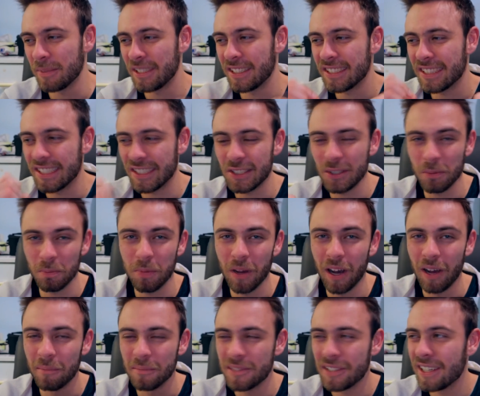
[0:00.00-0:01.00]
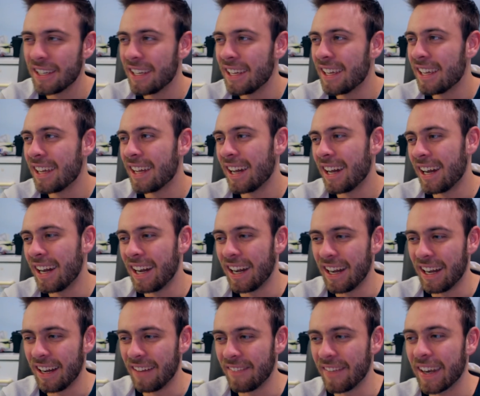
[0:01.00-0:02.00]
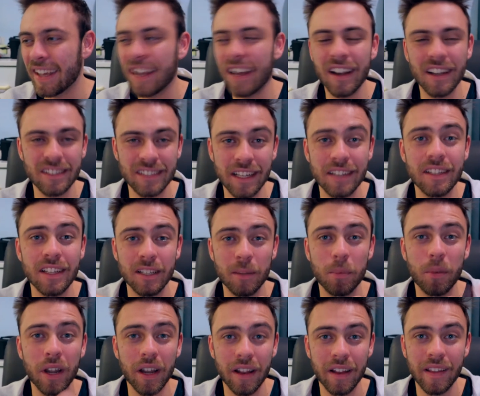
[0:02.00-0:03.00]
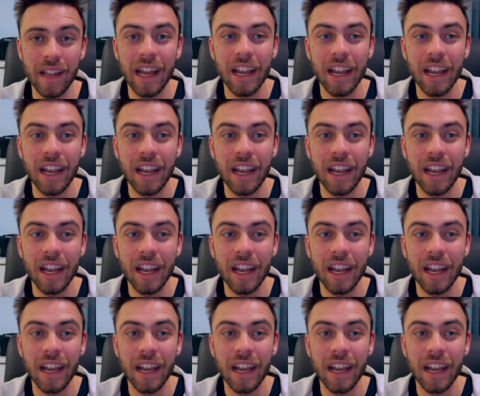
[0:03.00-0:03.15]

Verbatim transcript: It just gets you pumped, um, and it kind of sounds like the Predator.